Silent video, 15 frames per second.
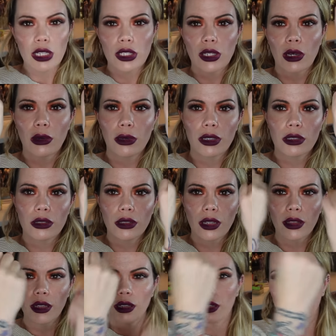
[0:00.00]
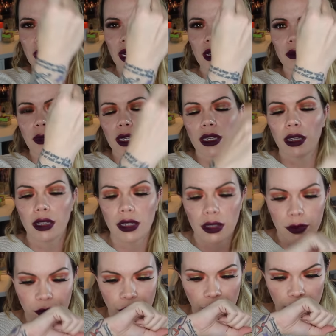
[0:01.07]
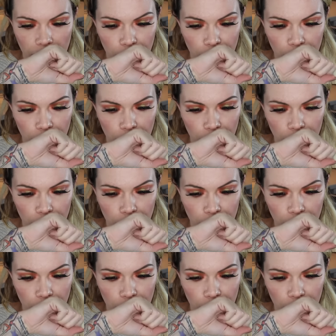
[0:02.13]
So nothing on the back of my hand,